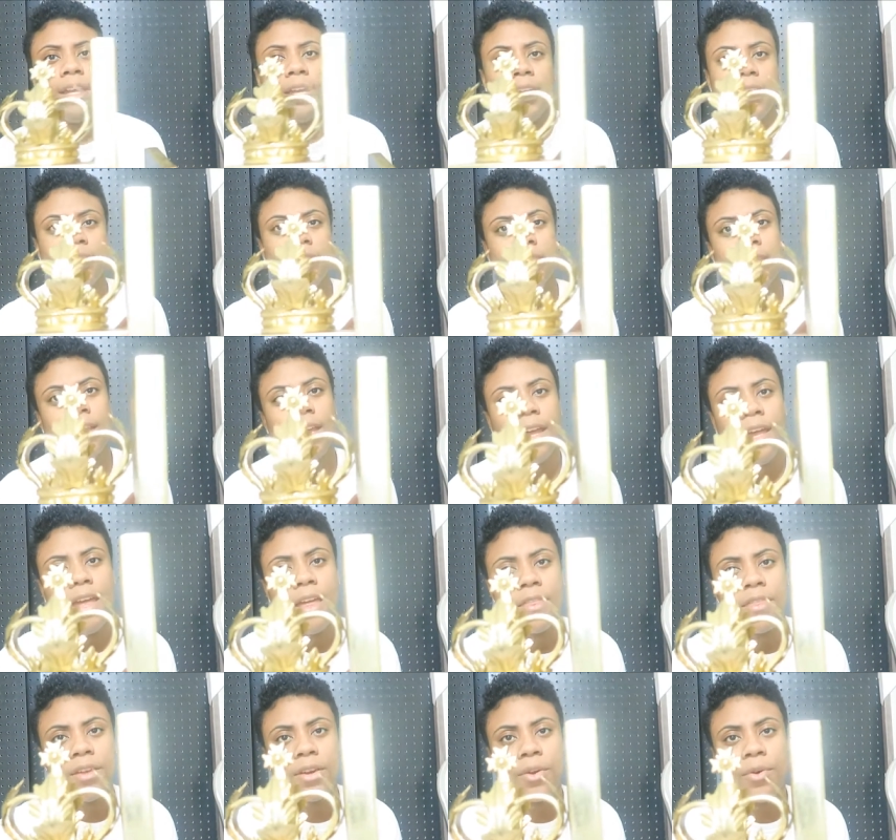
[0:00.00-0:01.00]
is
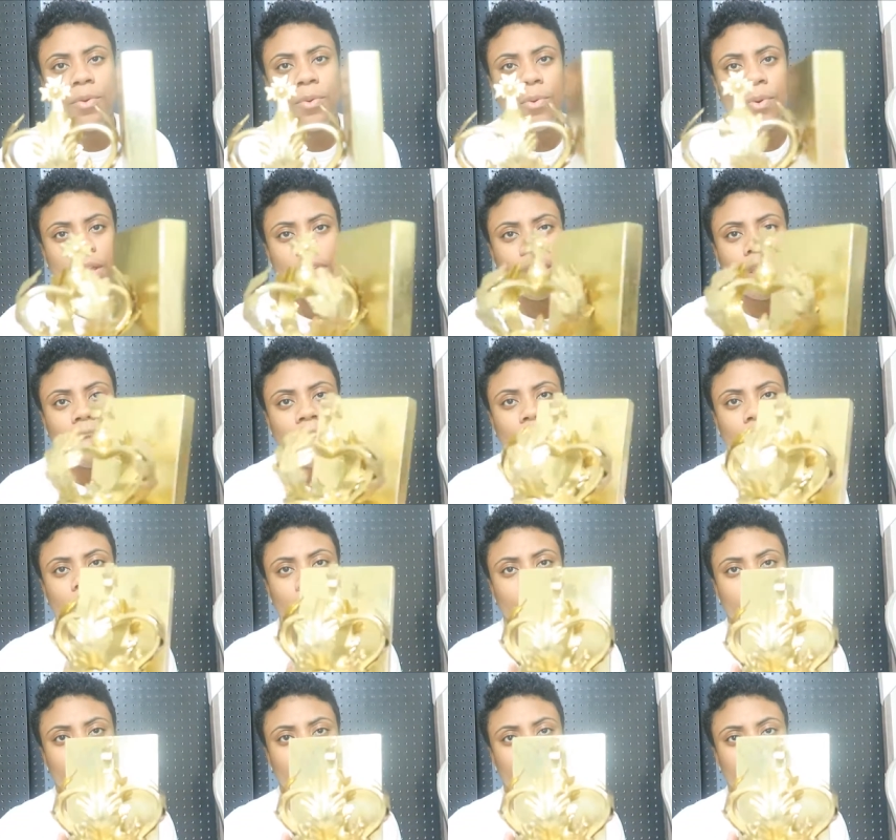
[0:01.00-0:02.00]
the queen
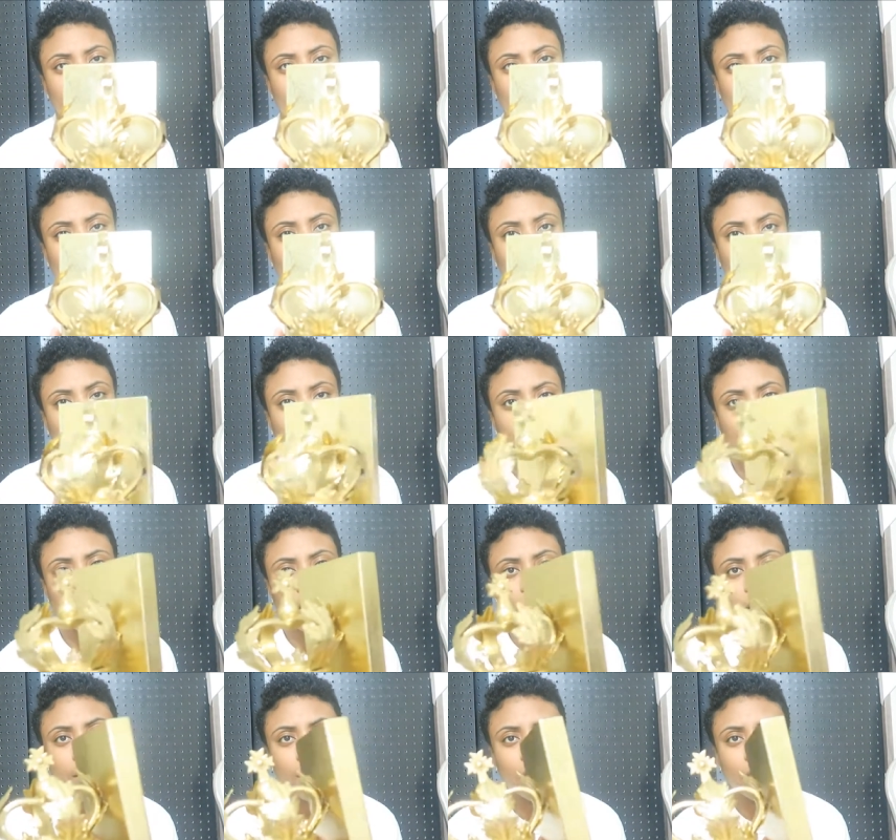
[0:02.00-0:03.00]
bookend,
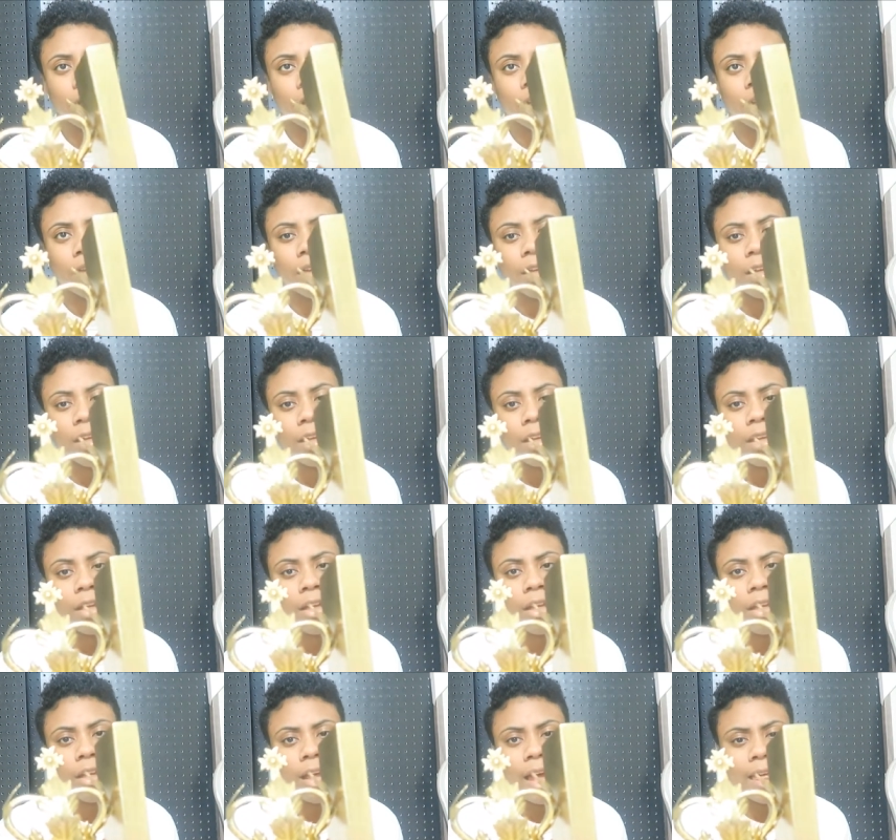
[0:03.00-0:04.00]

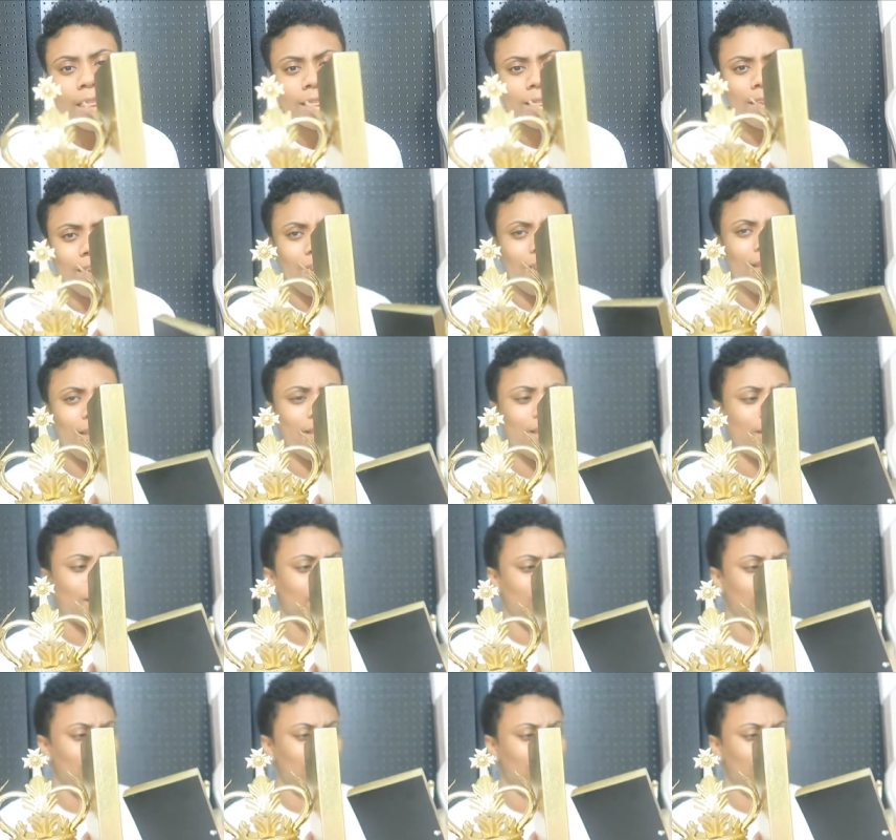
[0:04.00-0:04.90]
I think.